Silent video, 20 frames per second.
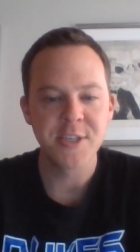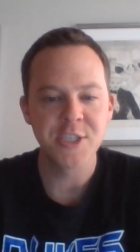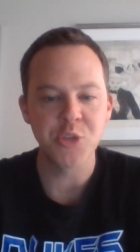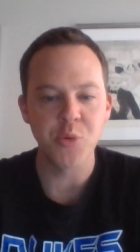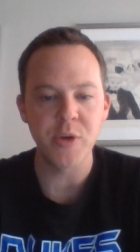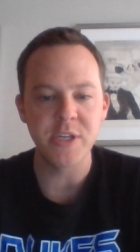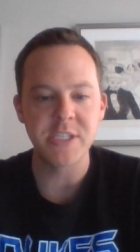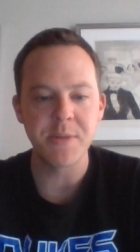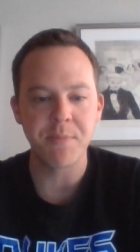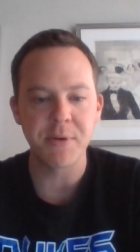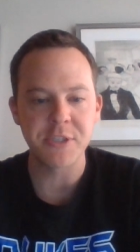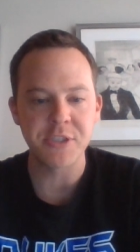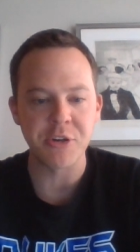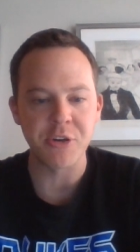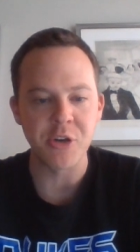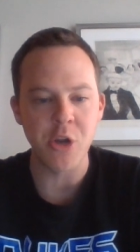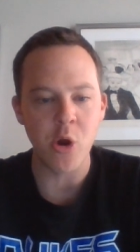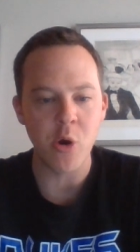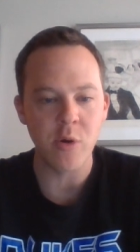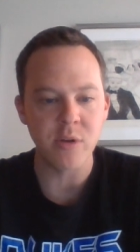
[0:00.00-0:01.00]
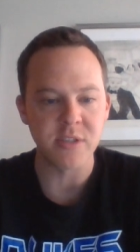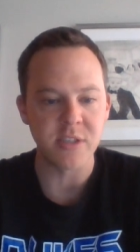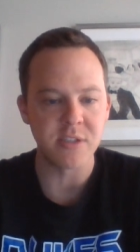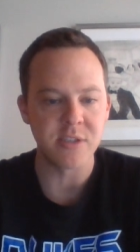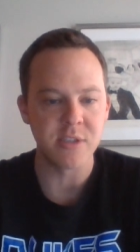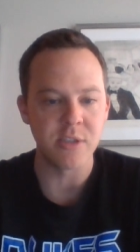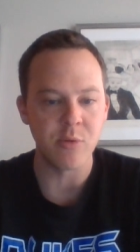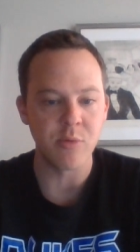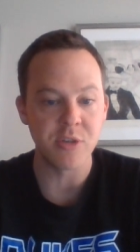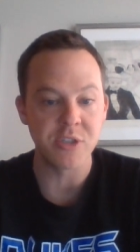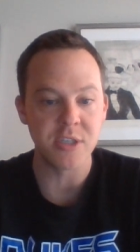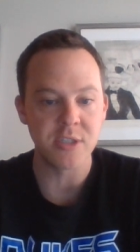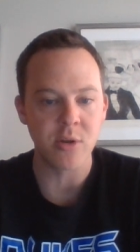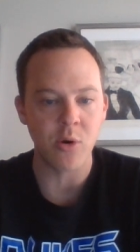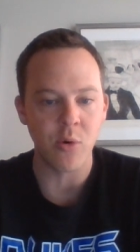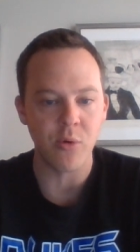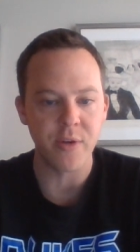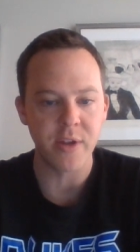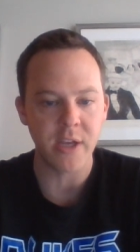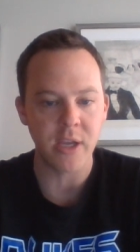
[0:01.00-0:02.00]
Sweet to put your nose into when she's
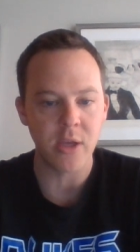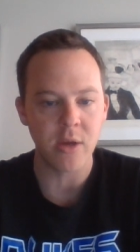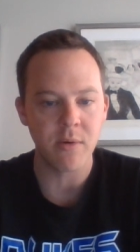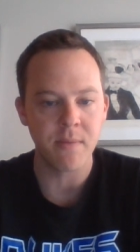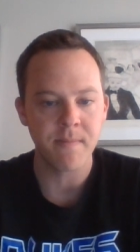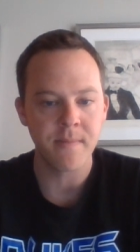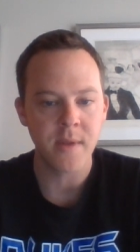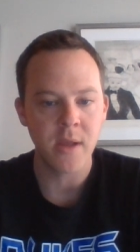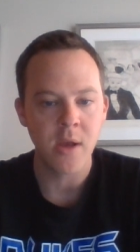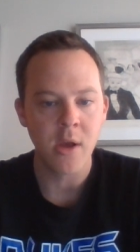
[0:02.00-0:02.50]
holding you.